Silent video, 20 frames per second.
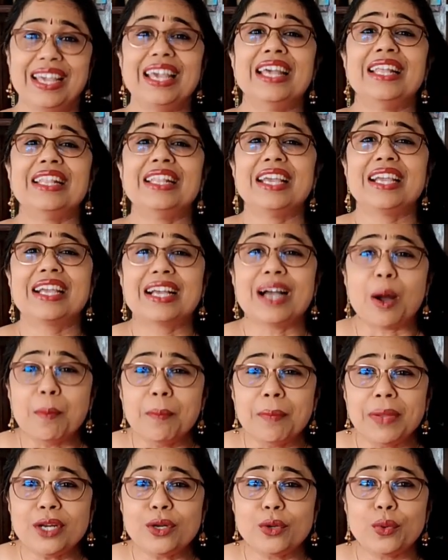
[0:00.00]
They come
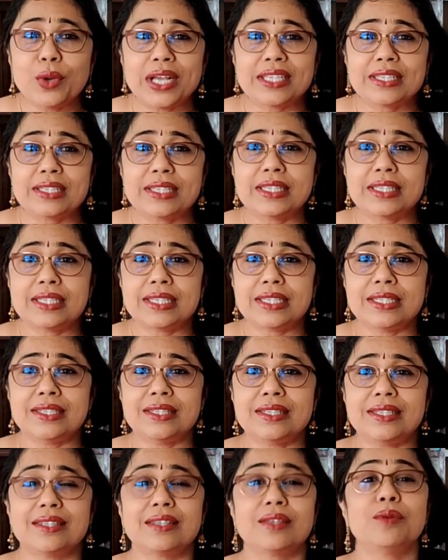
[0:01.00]
into
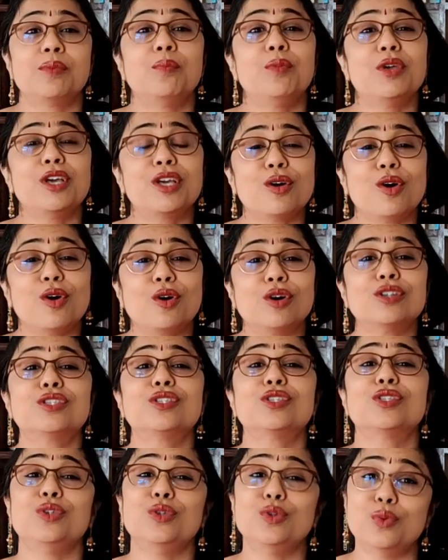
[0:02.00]
existence because
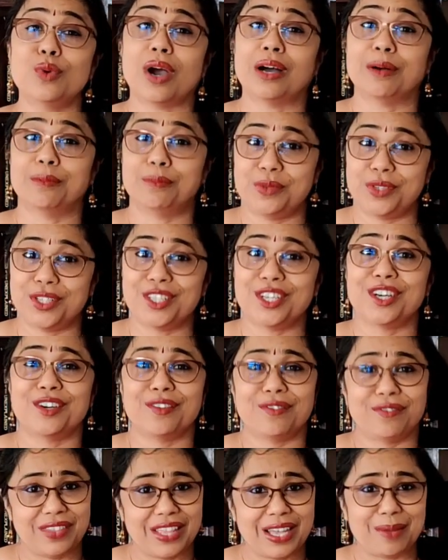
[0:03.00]
you
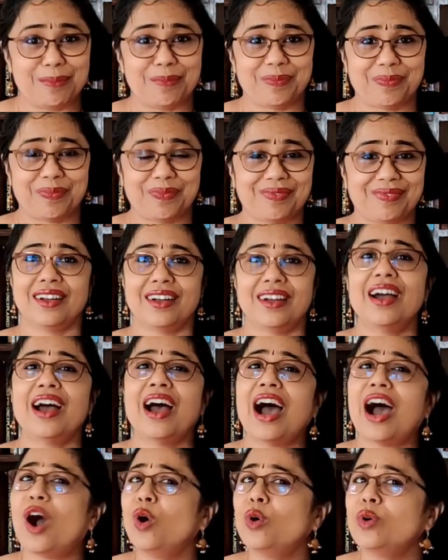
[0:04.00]
observe them.
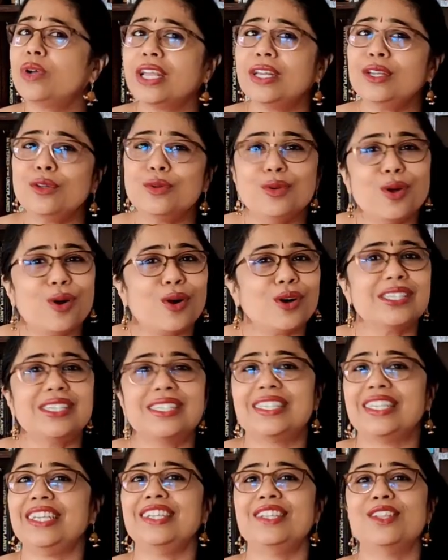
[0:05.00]
How can you not
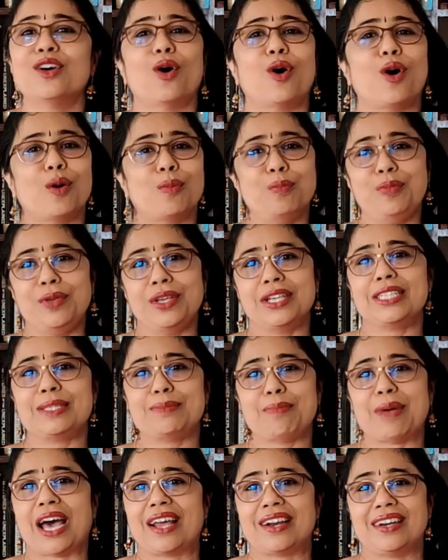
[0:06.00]
see the obvious
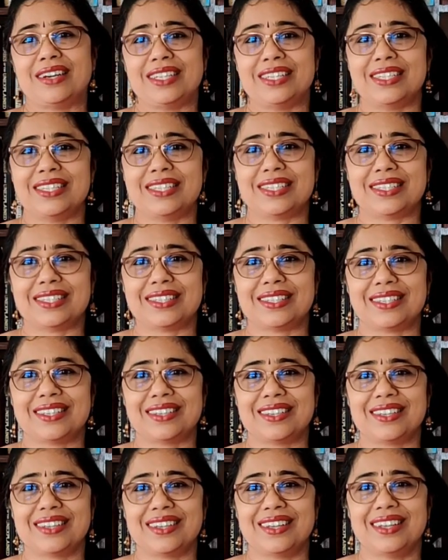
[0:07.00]
parallels?
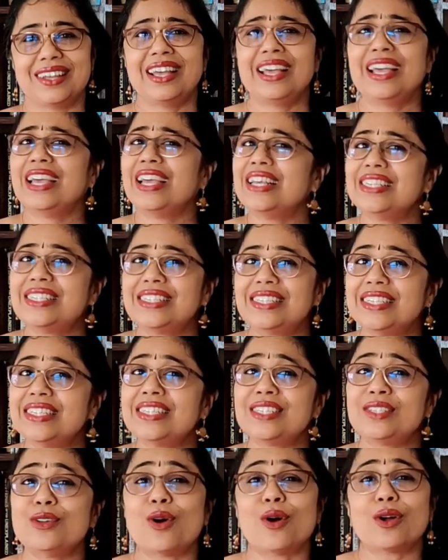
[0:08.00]
Is this
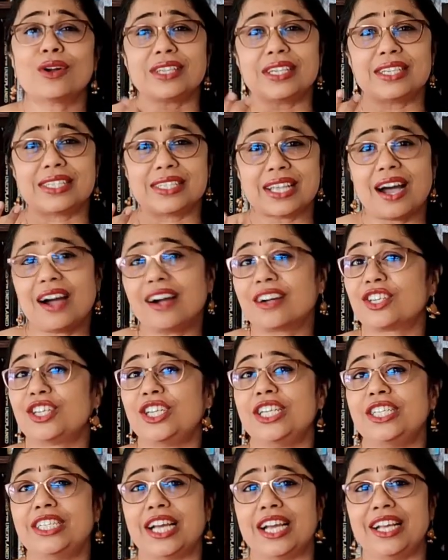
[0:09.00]
not the Sakshi
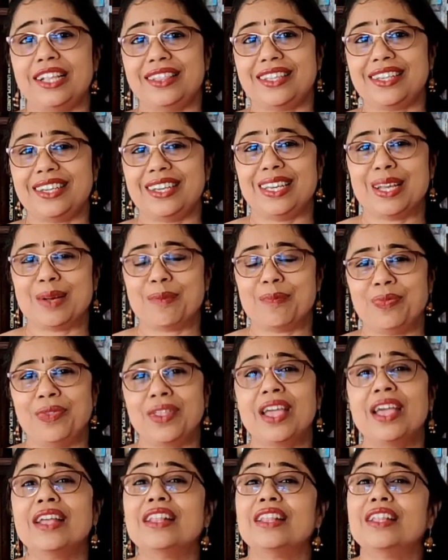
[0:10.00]
Chaitanyam,
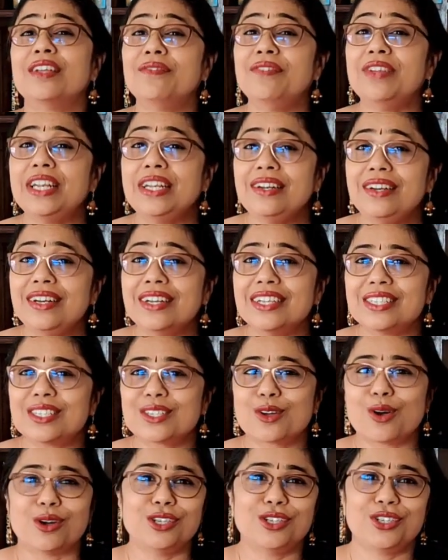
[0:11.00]
the witness
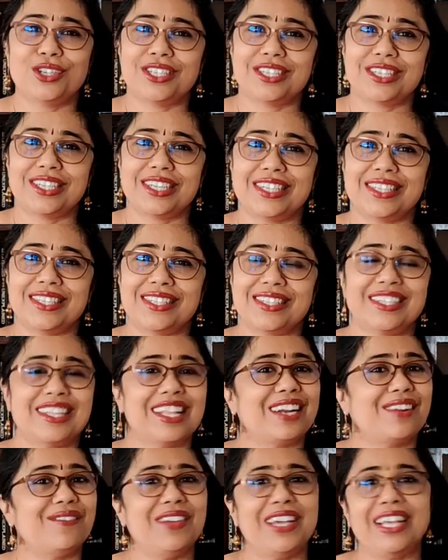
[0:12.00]
consciousness
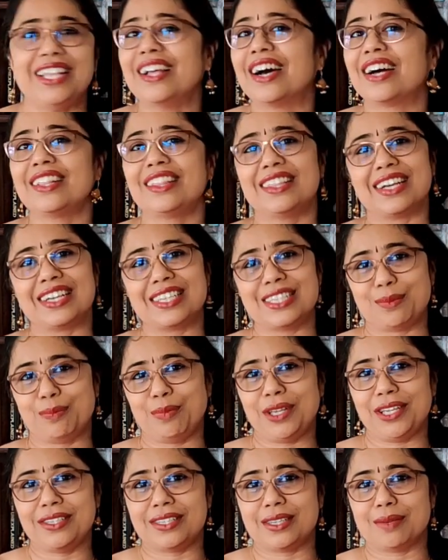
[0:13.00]
that Vedanta
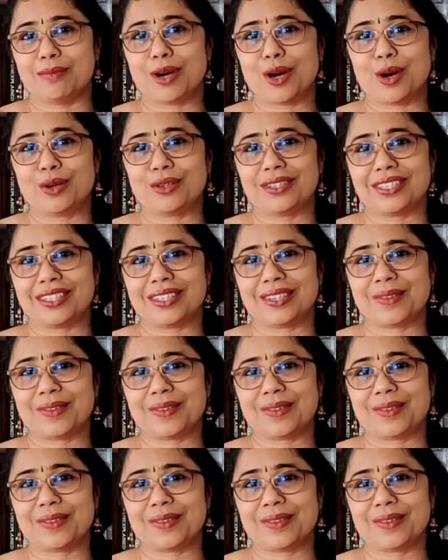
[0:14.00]
speaks about?